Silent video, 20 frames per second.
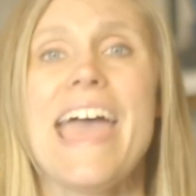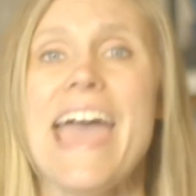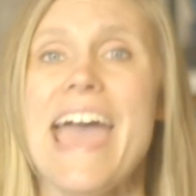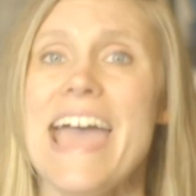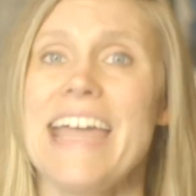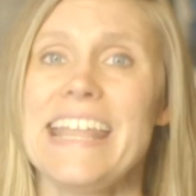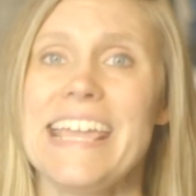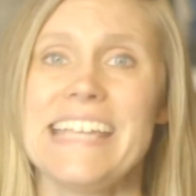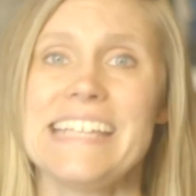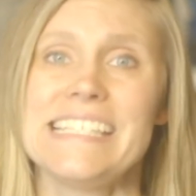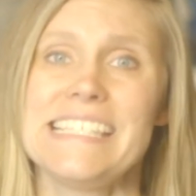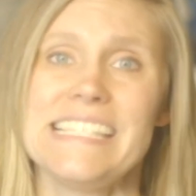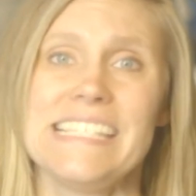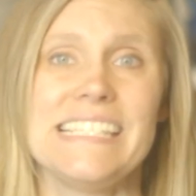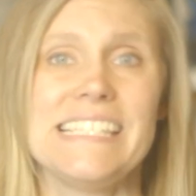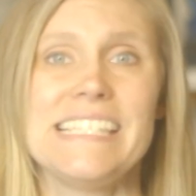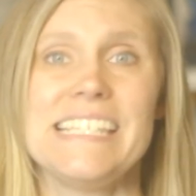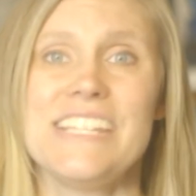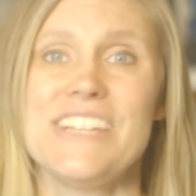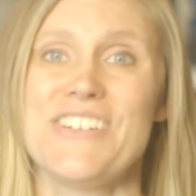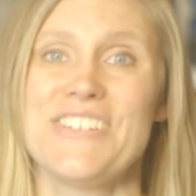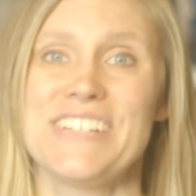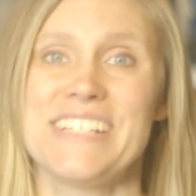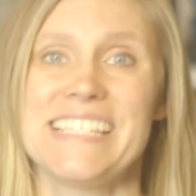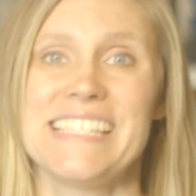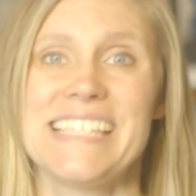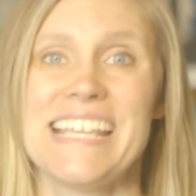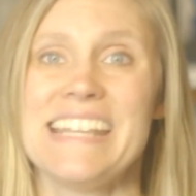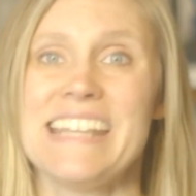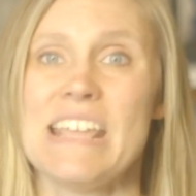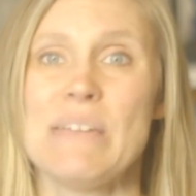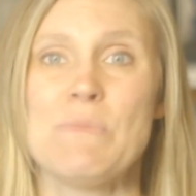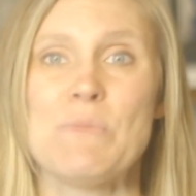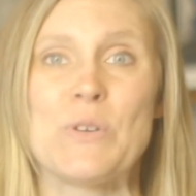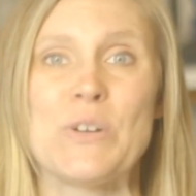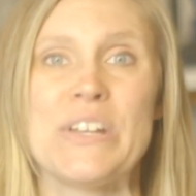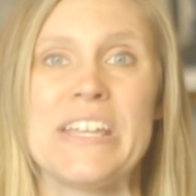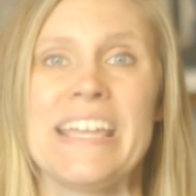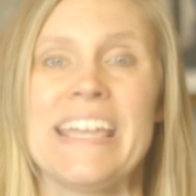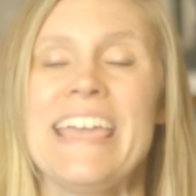at A C C on a Sunday
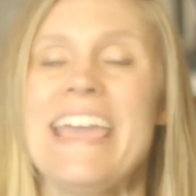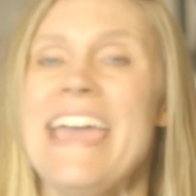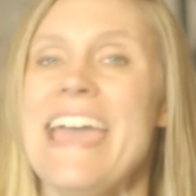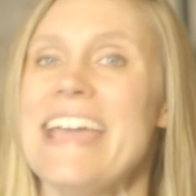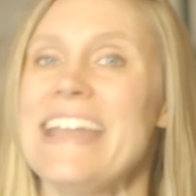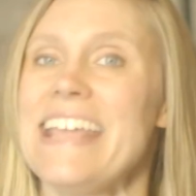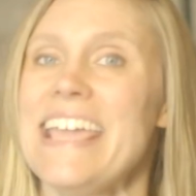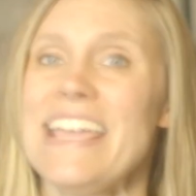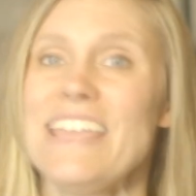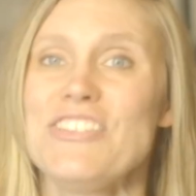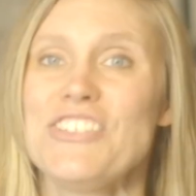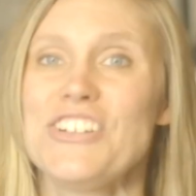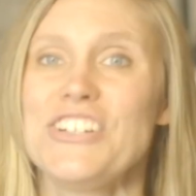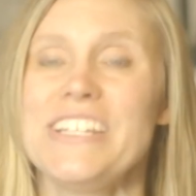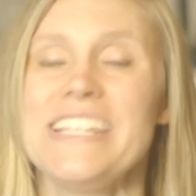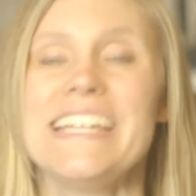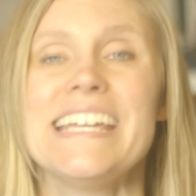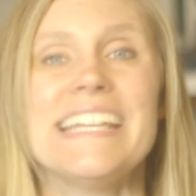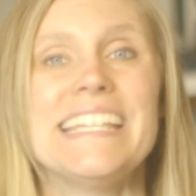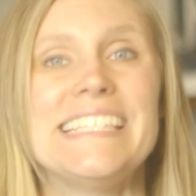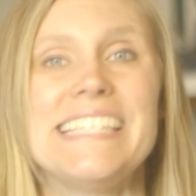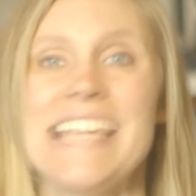morning at eight thirty,